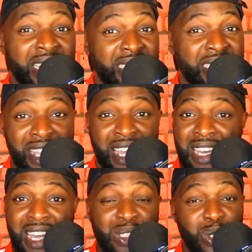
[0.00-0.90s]
Saka,
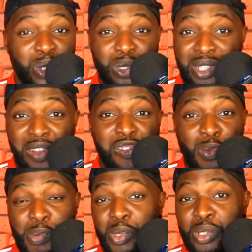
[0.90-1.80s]
as usual, 3-4
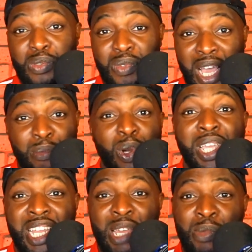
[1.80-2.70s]
people like
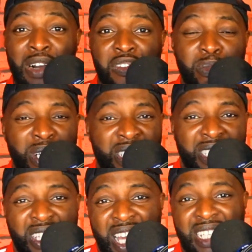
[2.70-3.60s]
blocking him off, but he
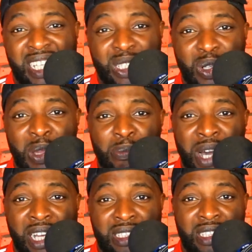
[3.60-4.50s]
still had a little
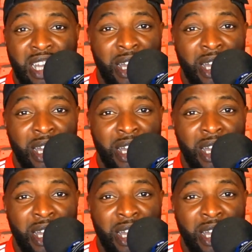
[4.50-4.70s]
impact.